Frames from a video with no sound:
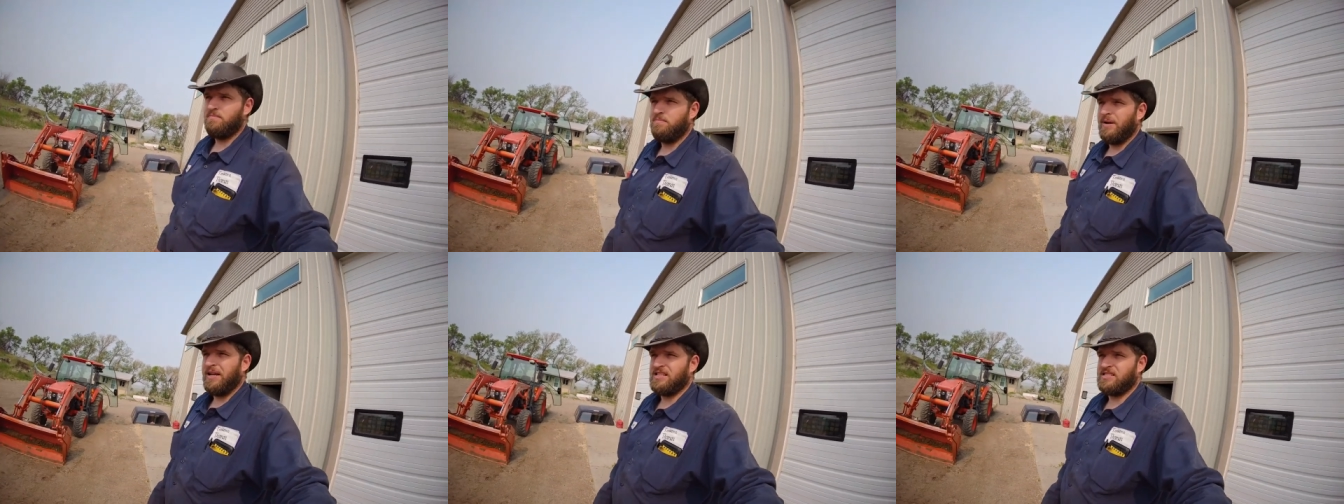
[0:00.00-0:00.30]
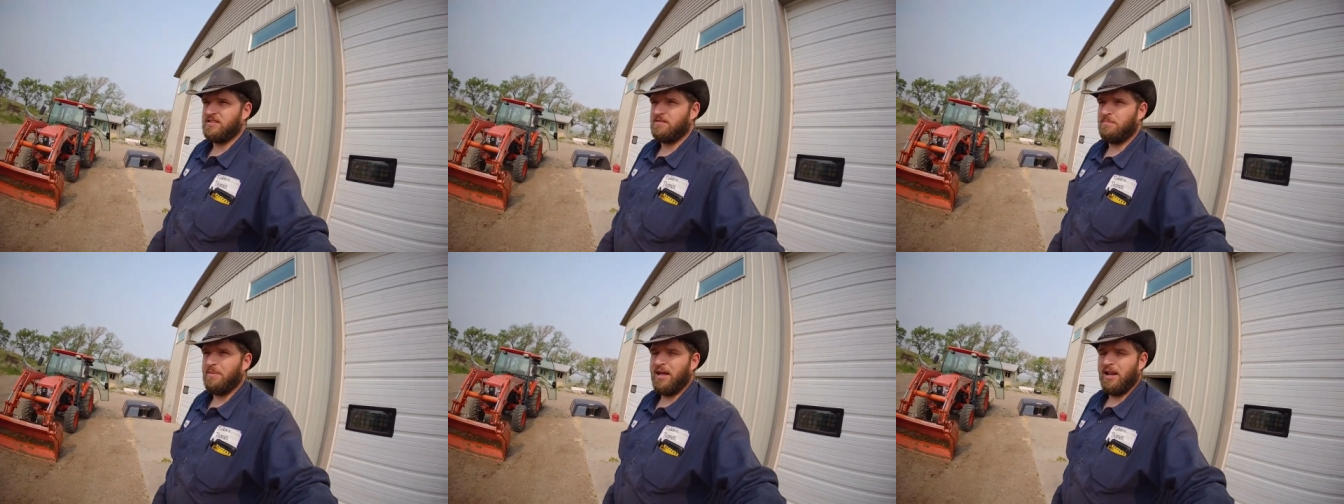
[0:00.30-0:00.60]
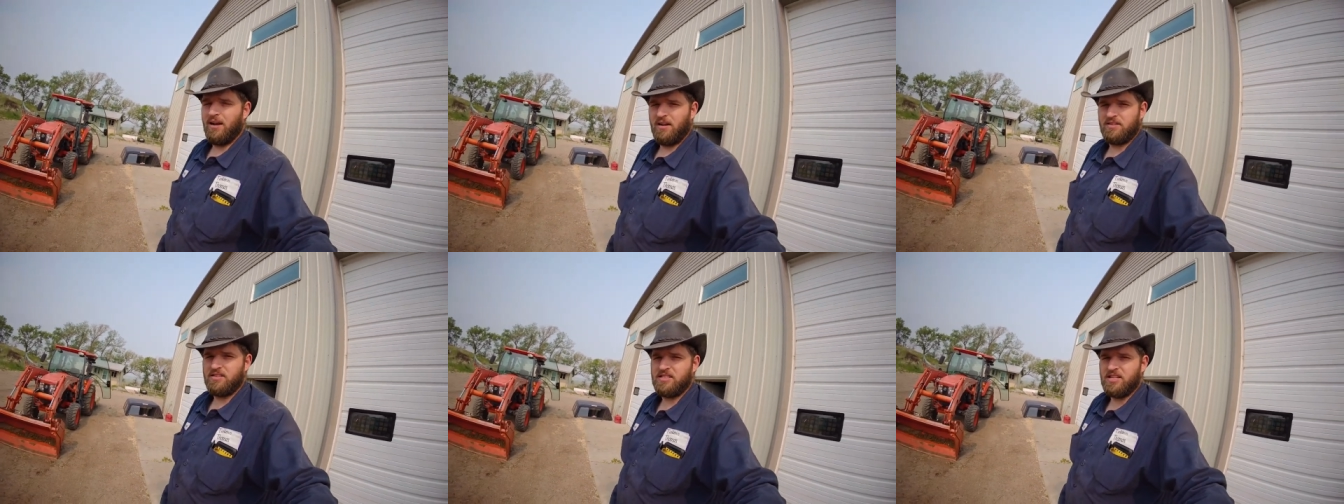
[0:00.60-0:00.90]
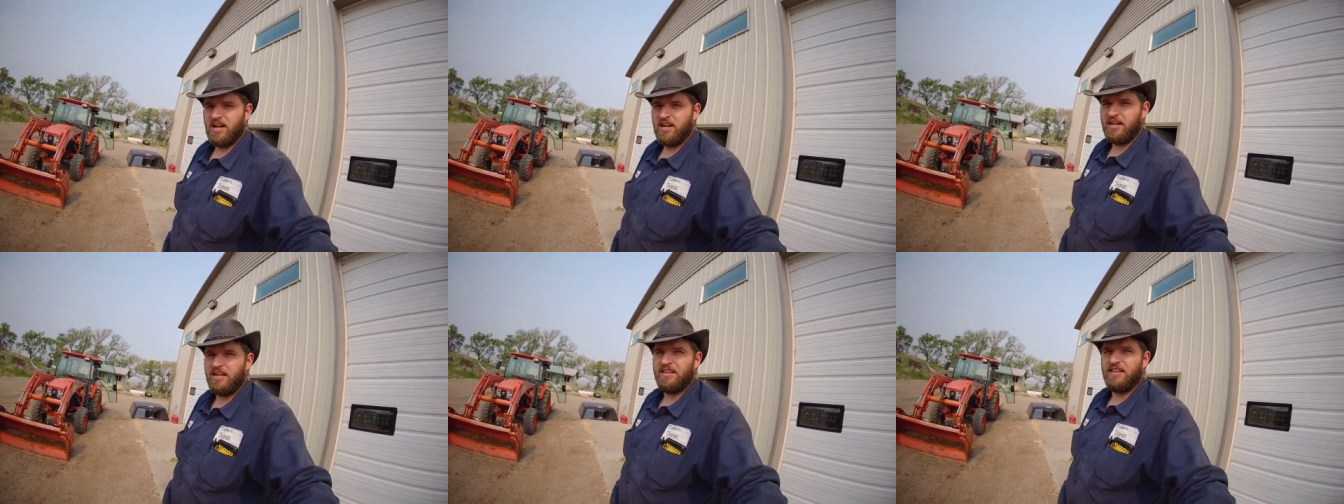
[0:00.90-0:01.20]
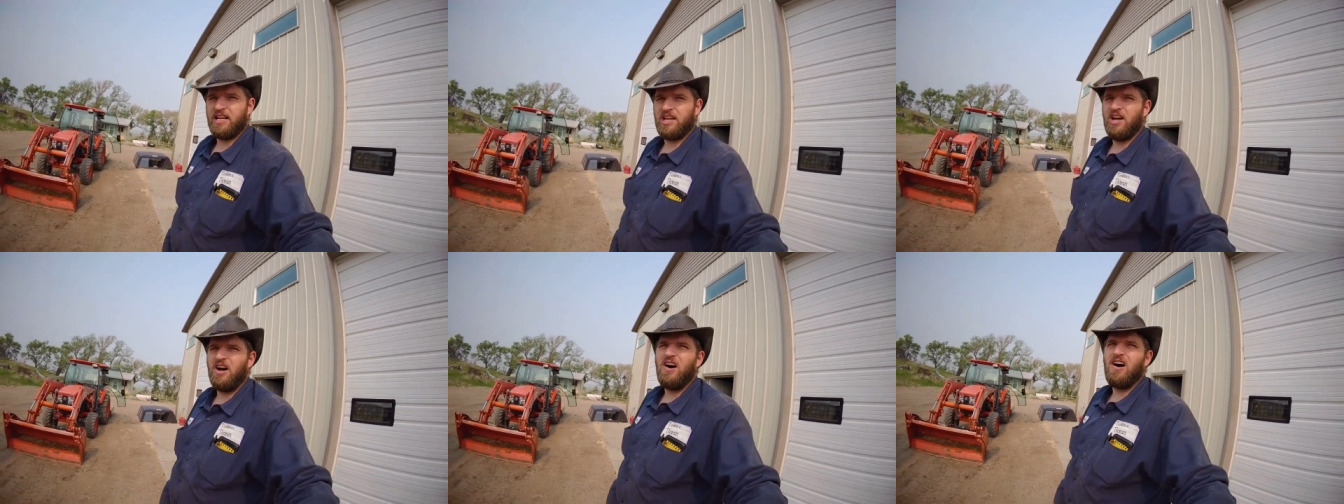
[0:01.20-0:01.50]
piece of metal stuck in
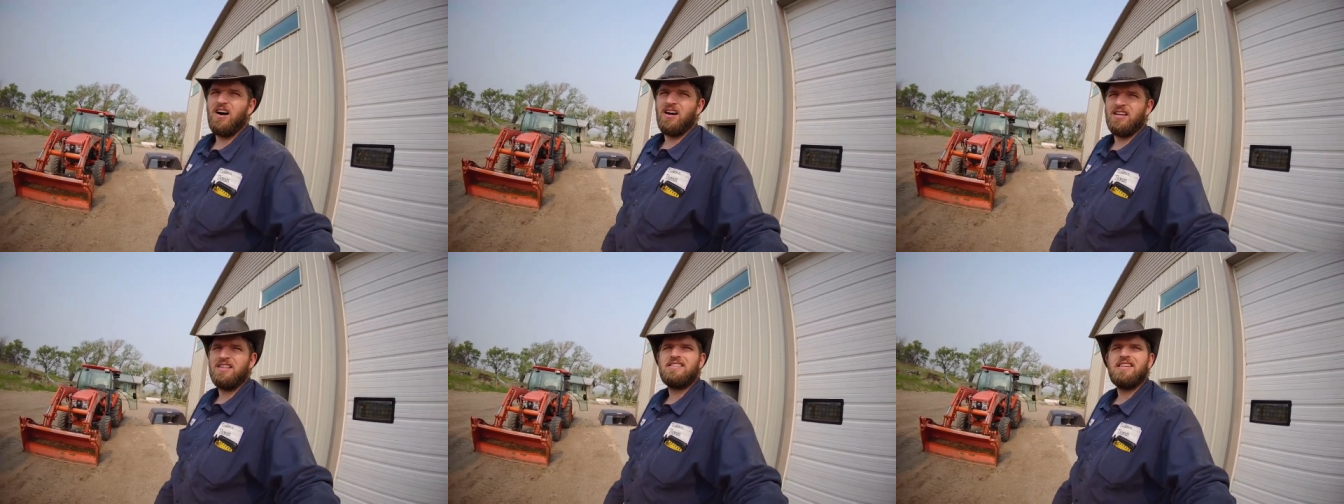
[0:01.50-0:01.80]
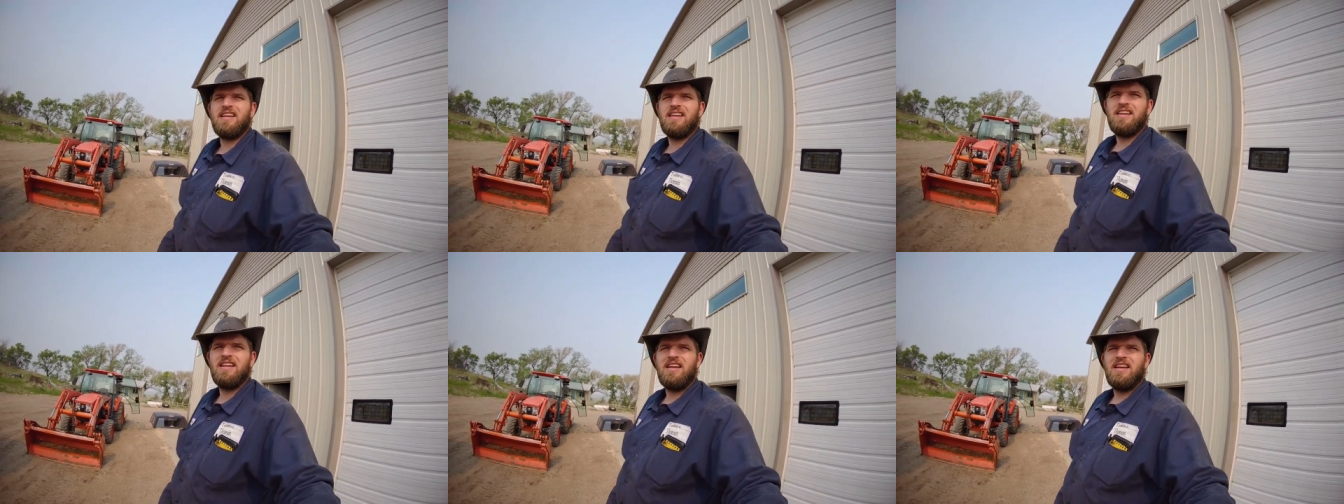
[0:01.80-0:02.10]
the cogs.